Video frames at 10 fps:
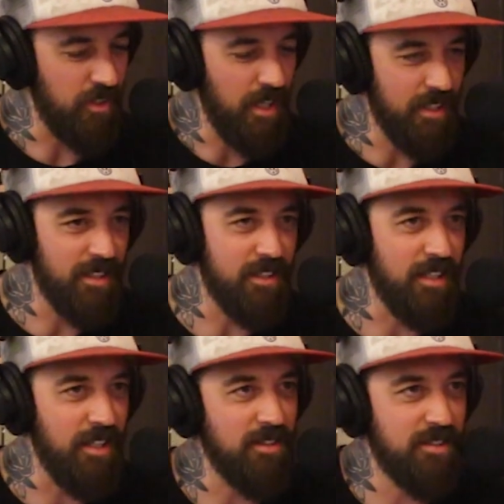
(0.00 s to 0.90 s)
You got
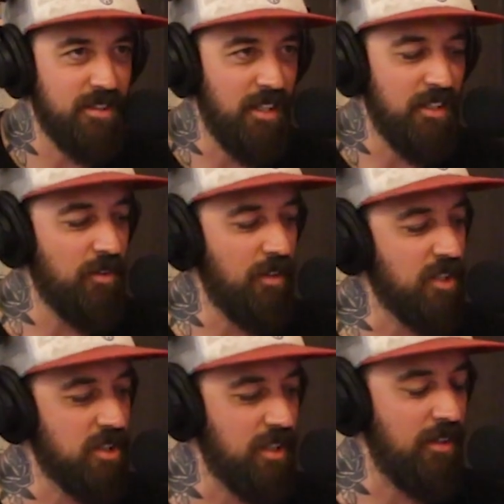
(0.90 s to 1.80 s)
anything else you
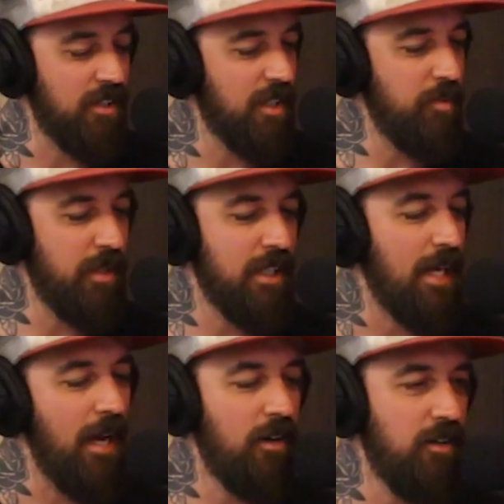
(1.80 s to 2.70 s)
want to shout
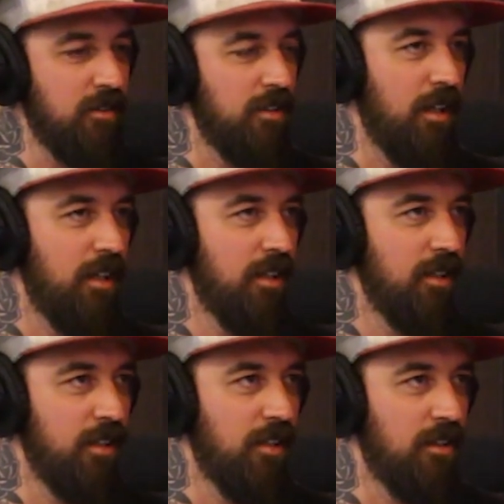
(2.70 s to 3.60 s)
anybody out? You got
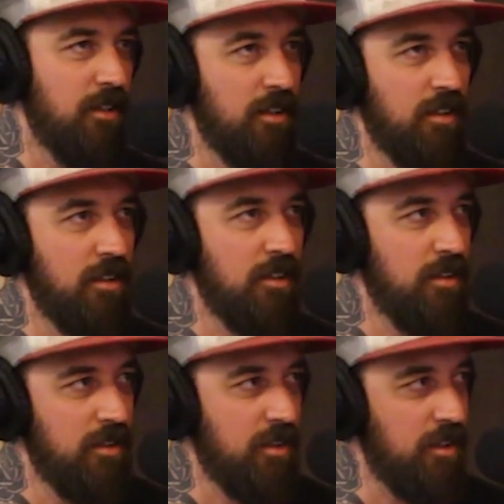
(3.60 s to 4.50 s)
any
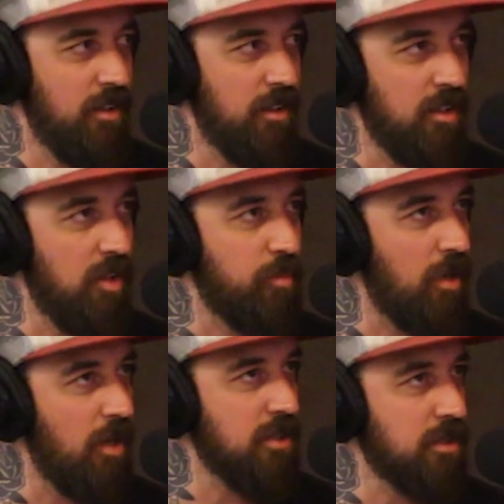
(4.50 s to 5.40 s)
other
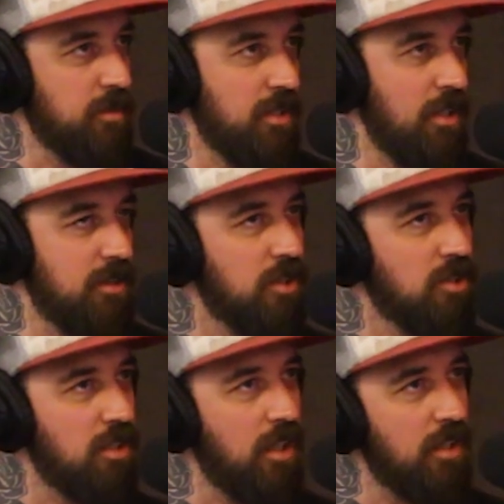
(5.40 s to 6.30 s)
projects besides
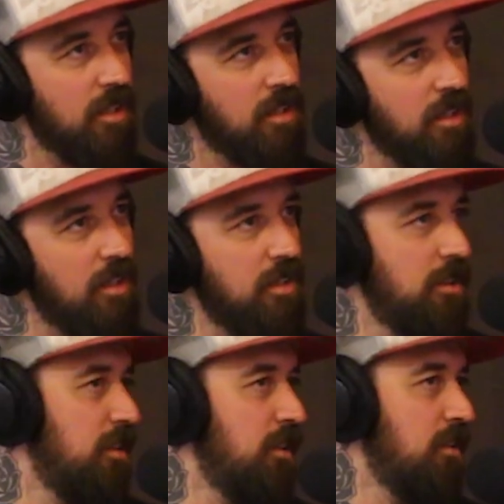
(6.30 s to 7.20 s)
the
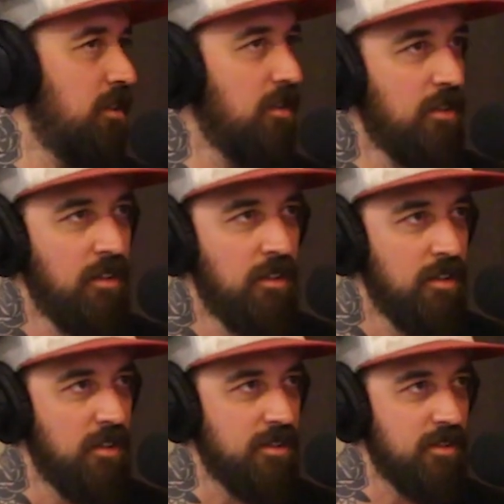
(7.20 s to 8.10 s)
Jetta? Like,
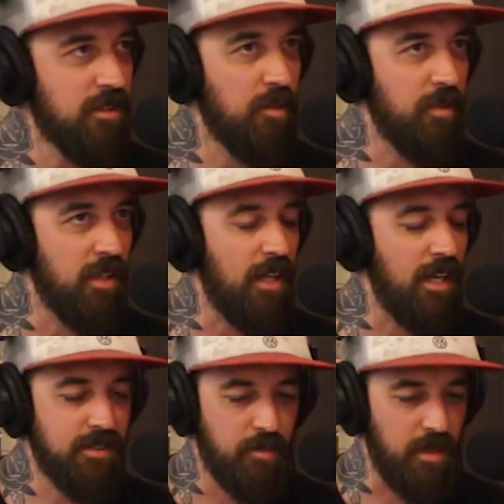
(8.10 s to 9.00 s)
this isn't going to be the
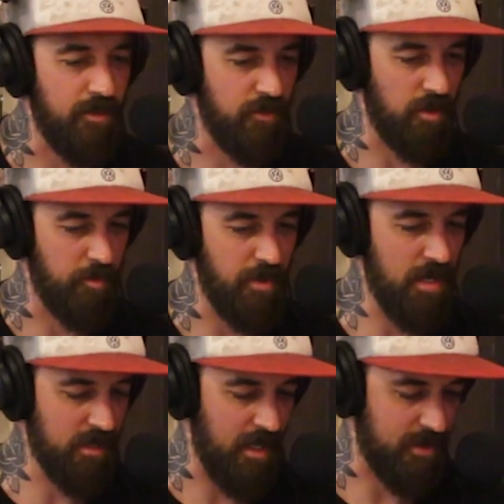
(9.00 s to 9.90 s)
last time I have you on the
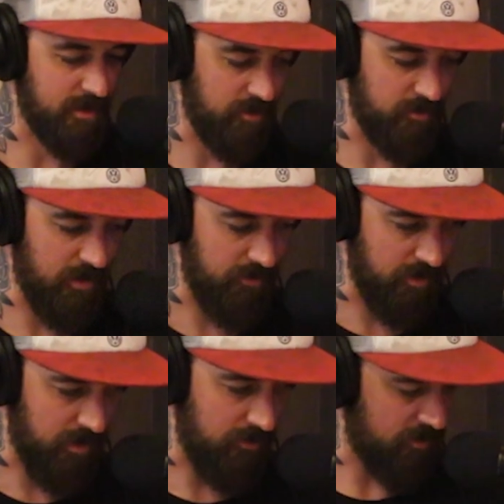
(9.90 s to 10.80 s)
podcast. I'll
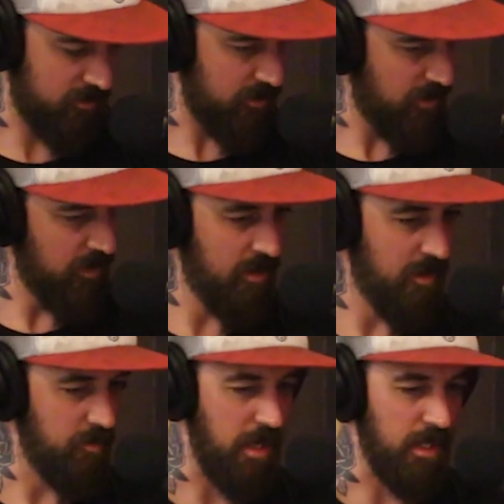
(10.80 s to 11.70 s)
definitely
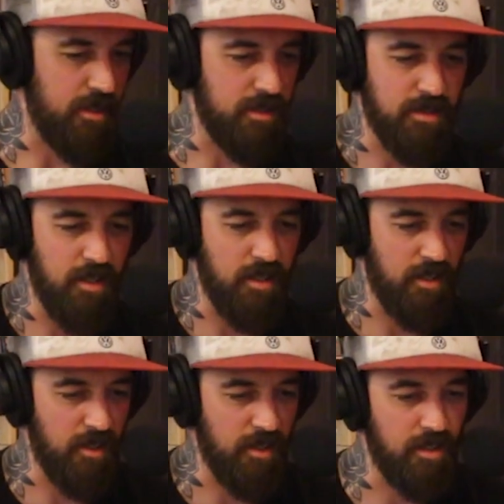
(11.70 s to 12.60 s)
make this
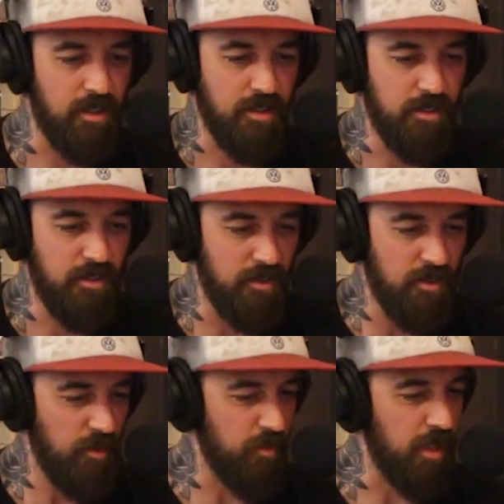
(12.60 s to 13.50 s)
a
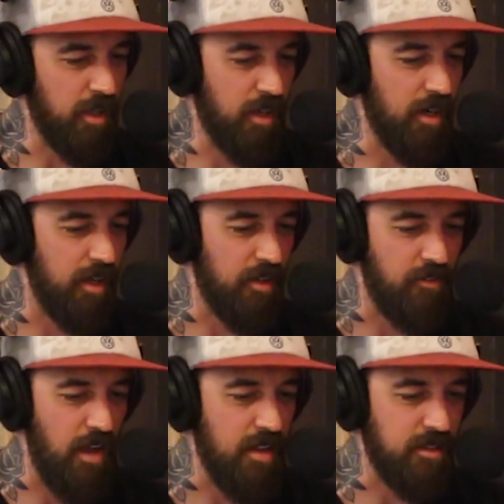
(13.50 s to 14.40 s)
reoccurring
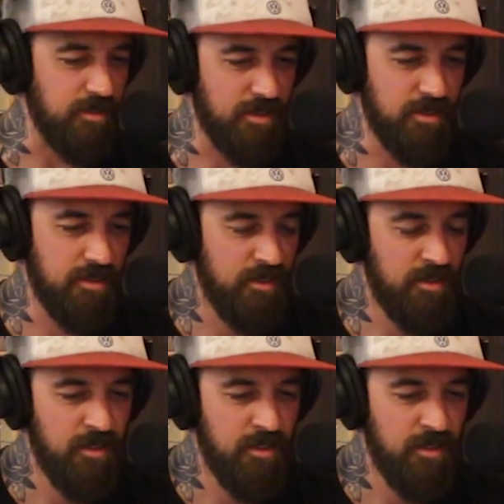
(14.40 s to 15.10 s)
event.